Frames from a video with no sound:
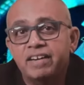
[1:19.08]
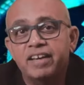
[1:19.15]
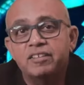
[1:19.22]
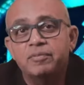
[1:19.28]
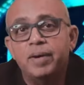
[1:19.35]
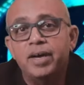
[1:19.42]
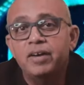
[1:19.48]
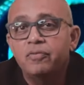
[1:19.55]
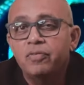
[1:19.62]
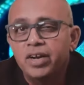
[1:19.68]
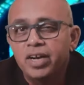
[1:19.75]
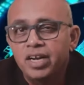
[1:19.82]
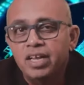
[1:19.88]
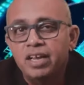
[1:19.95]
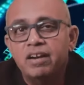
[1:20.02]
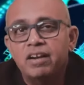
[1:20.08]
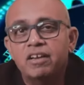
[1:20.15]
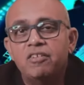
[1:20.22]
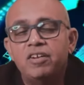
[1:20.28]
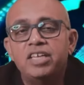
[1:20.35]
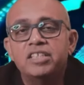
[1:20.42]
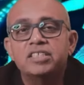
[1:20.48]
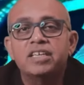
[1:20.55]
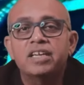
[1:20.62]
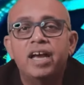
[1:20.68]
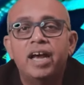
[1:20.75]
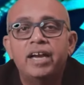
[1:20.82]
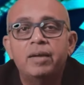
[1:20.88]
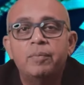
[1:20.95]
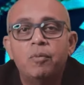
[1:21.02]
by a friendlier regulation
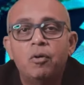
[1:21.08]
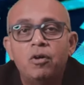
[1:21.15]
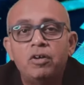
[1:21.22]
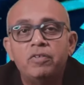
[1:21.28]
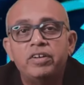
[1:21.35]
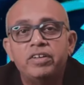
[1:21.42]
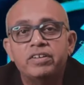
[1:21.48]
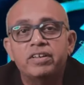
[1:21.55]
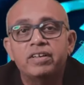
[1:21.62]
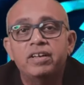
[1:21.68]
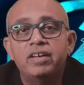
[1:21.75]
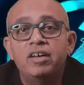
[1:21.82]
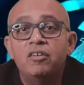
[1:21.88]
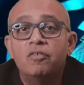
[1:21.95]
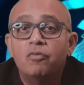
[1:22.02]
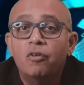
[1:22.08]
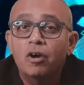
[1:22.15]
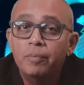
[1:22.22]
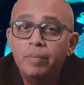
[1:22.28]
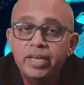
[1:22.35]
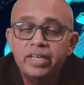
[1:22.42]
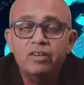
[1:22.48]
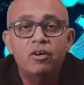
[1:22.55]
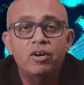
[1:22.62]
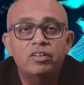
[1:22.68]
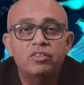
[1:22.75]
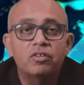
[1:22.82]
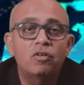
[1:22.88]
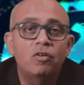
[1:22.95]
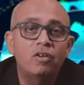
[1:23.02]
and a bold vision for Bitcoin's
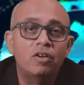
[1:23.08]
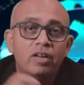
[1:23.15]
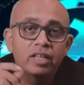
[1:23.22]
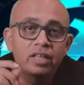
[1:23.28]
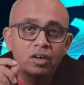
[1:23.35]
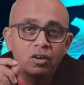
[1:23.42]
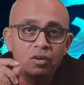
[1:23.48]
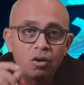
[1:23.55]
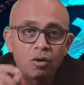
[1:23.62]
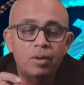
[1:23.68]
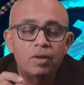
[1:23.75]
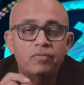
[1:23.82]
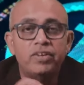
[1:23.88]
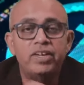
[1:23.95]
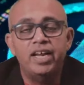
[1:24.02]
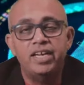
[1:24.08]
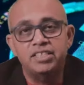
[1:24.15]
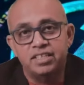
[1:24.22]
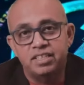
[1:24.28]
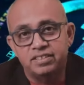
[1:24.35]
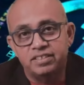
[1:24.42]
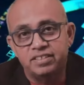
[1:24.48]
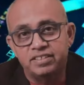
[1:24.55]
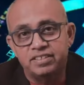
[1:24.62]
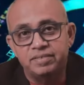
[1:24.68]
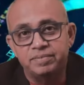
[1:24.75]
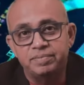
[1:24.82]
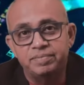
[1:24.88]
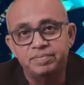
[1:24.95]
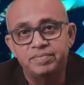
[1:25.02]
role in the global financial system.
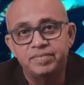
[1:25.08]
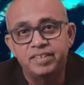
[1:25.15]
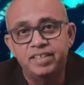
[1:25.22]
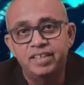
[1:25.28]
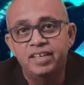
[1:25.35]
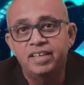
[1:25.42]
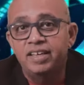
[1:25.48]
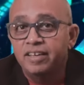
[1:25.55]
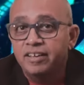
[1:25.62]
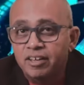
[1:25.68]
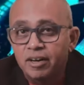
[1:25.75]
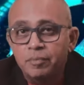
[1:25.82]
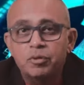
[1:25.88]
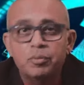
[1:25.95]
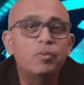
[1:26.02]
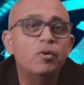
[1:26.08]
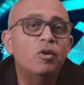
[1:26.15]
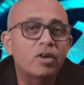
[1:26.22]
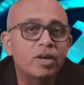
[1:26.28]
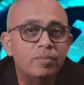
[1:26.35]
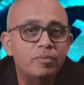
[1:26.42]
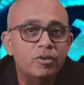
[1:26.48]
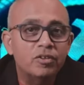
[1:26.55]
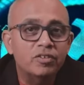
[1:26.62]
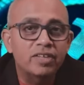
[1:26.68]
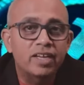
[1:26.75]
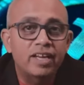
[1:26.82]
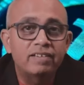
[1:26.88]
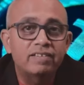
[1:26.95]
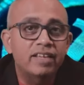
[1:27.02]
Trump's pro-crypto
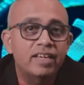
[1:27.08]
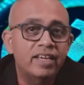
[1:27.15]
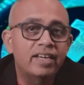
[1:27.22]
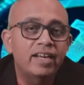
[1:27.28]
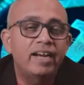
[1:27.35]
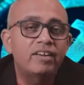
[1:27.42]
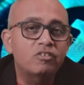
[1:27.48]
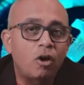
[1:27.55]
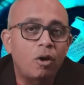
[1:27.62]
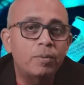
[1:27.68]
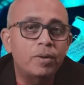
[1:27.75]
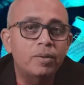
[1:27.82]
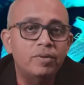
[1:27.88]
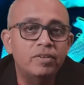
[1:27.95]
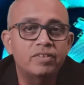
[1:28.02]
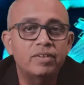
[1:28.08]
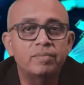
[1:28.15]
stance ignites optimism.